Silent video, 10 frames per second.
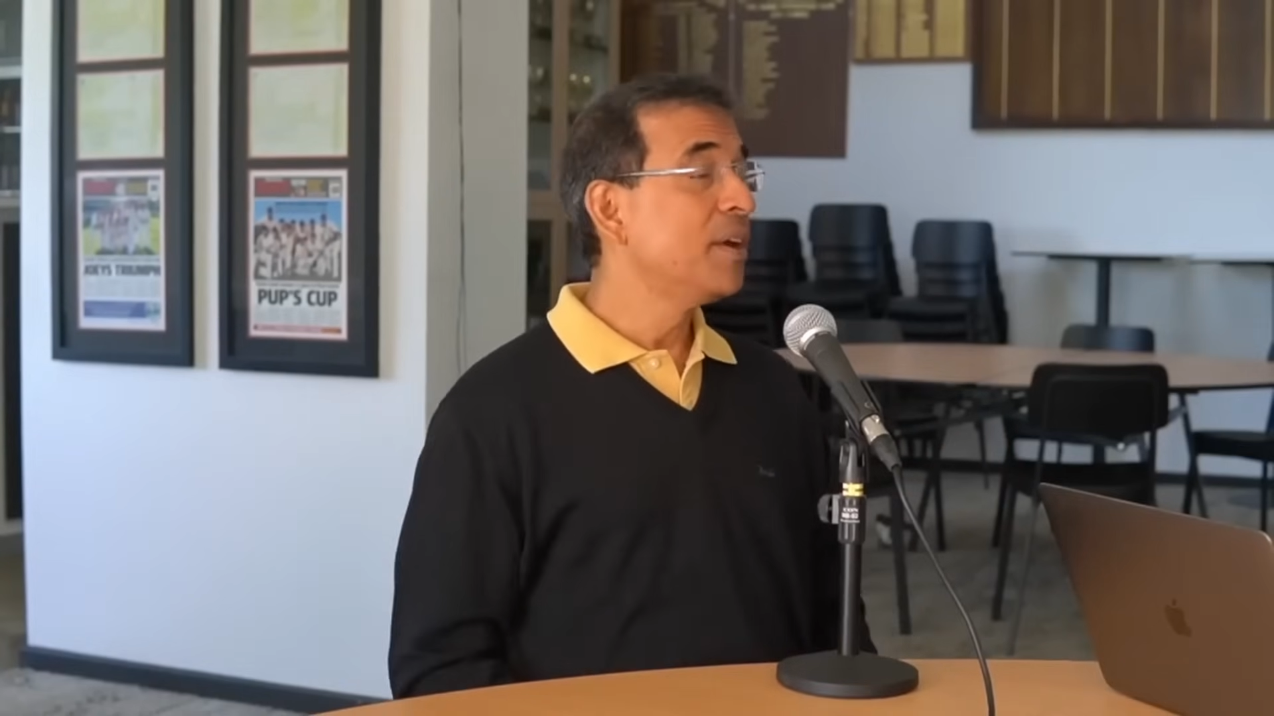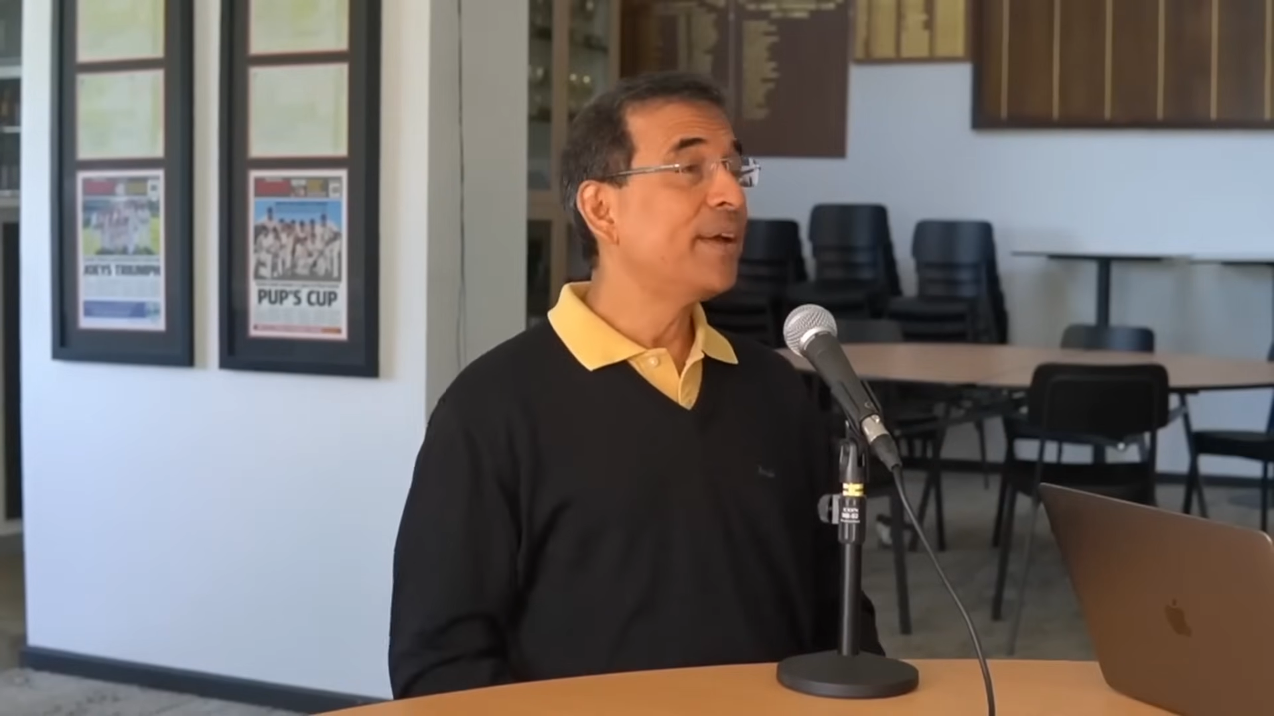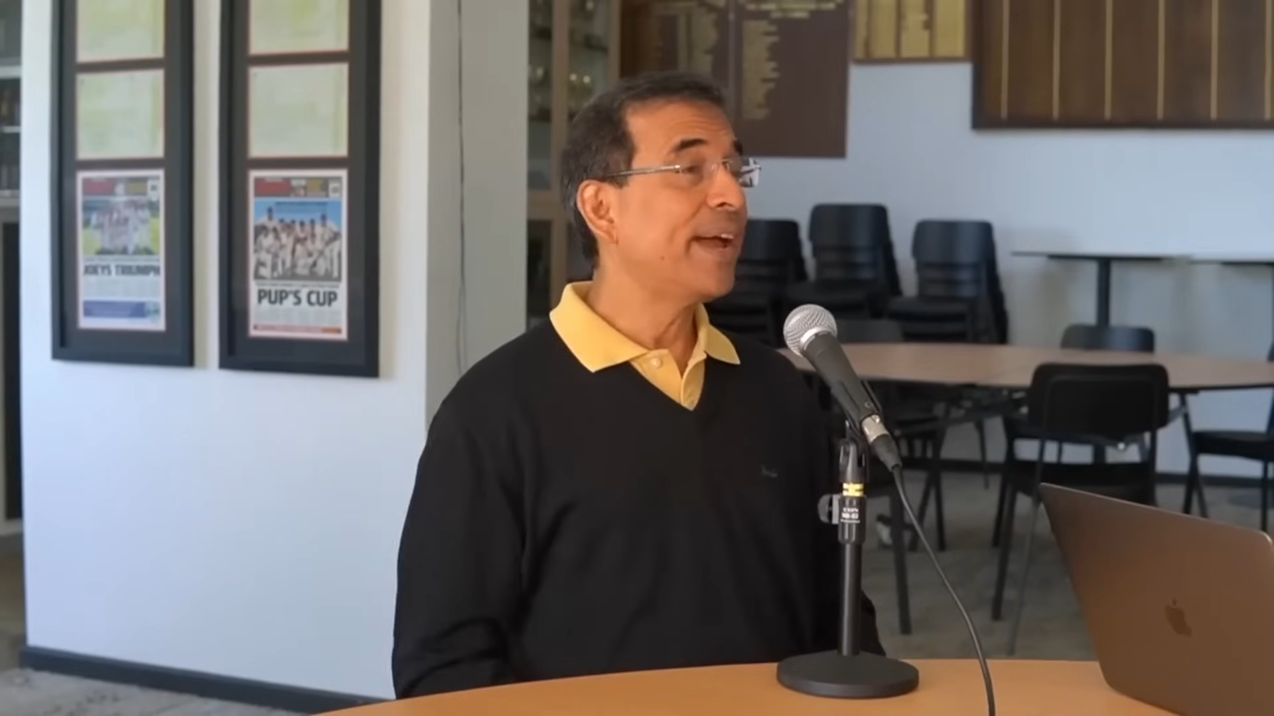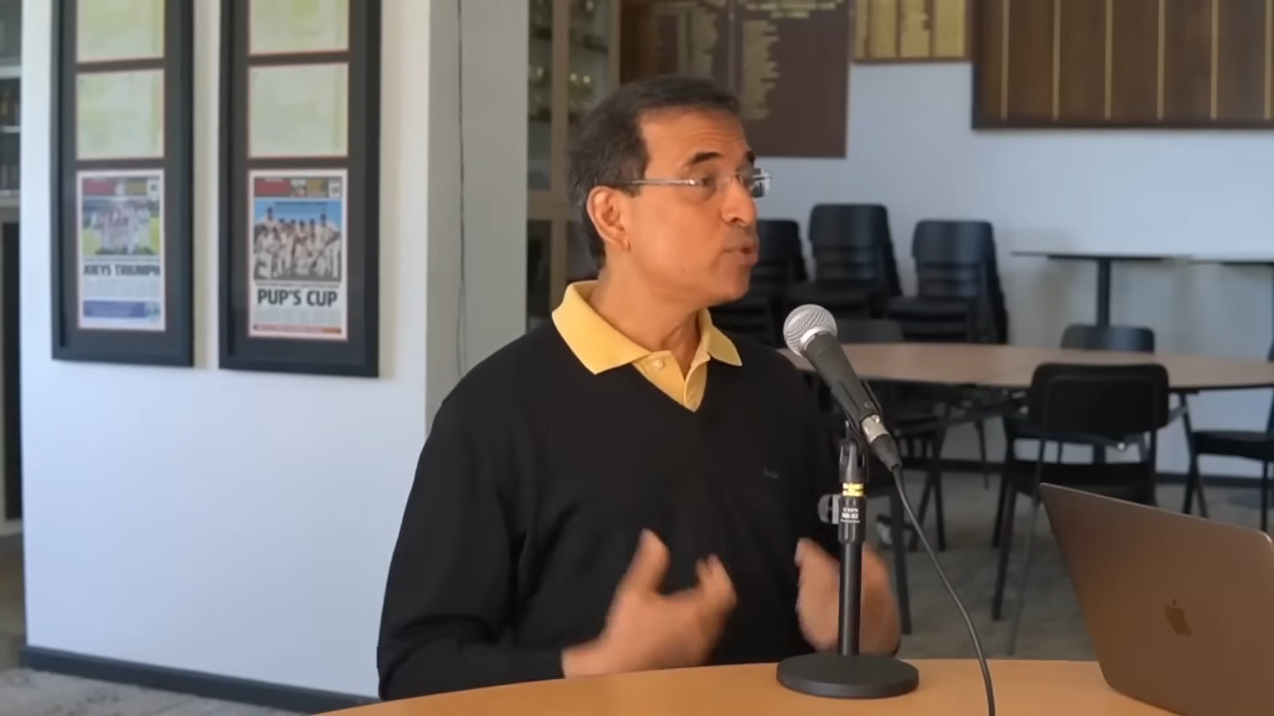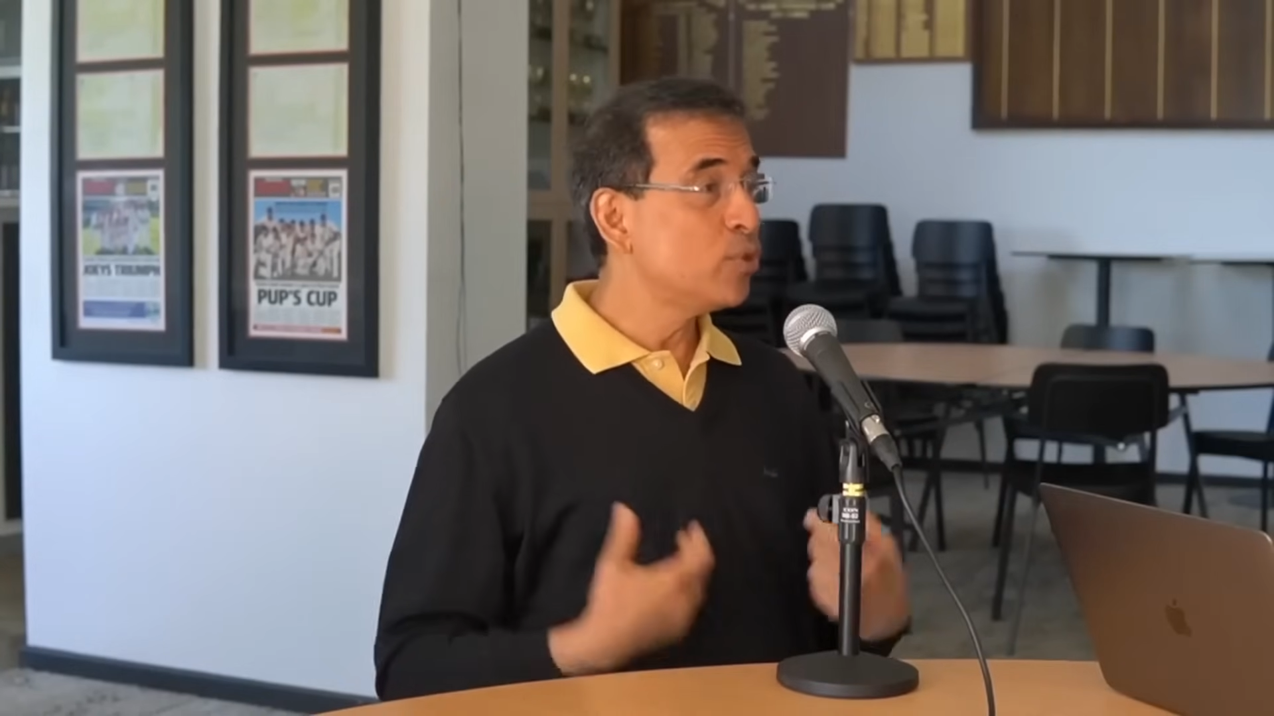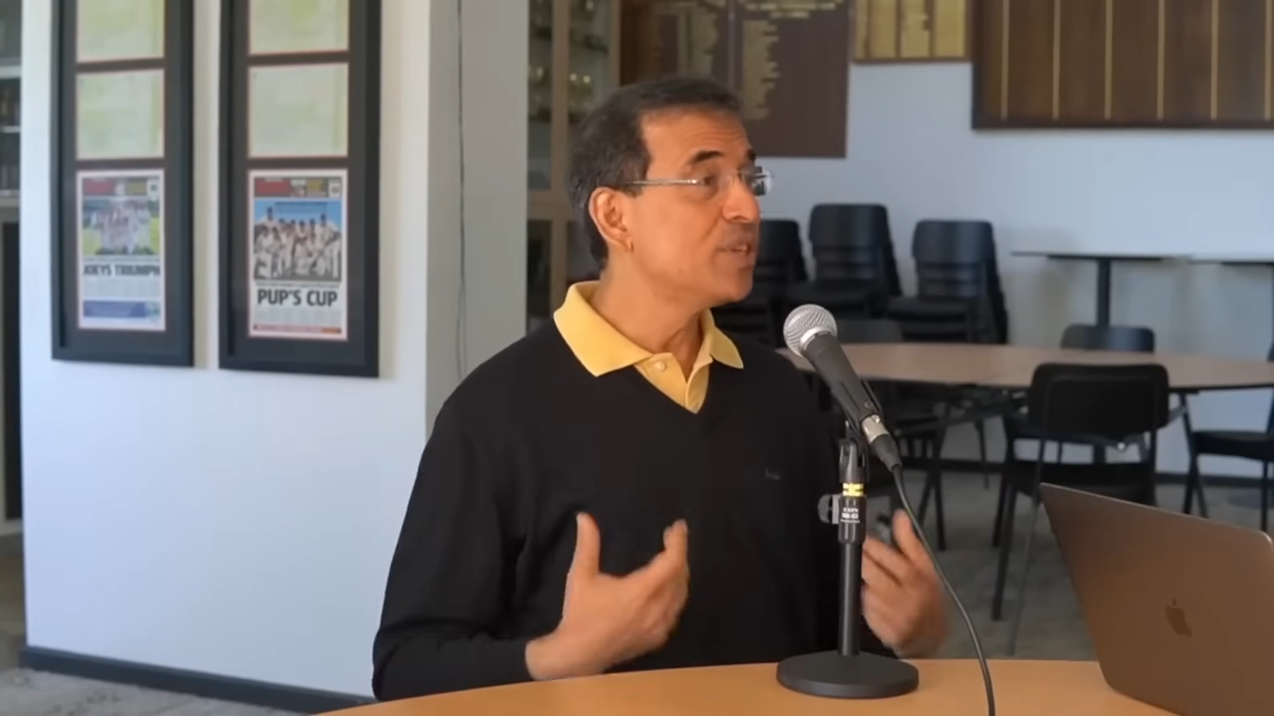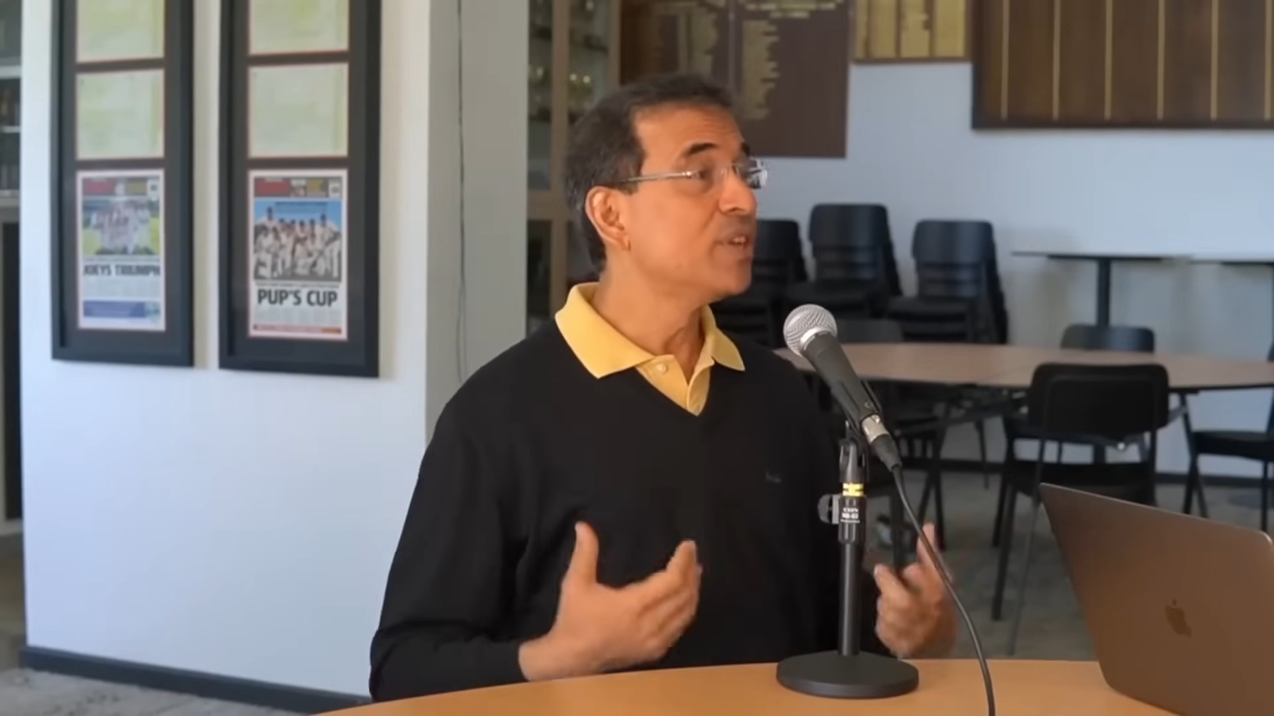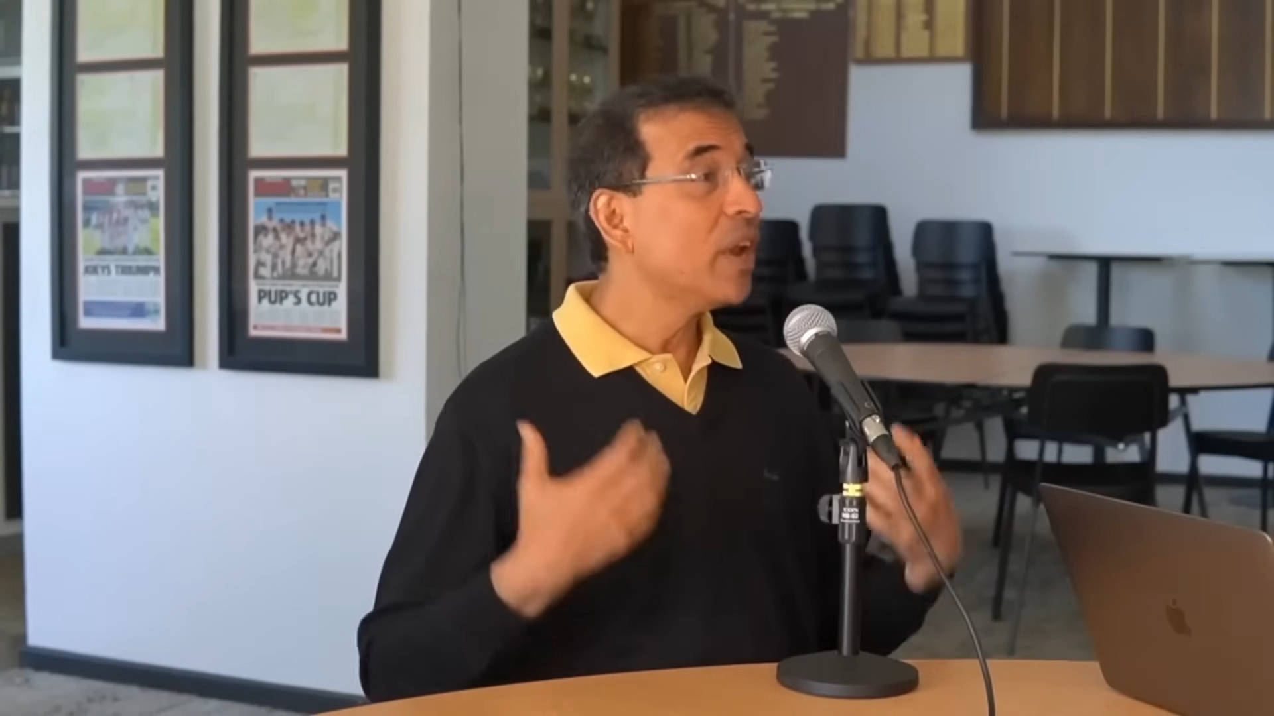actually did a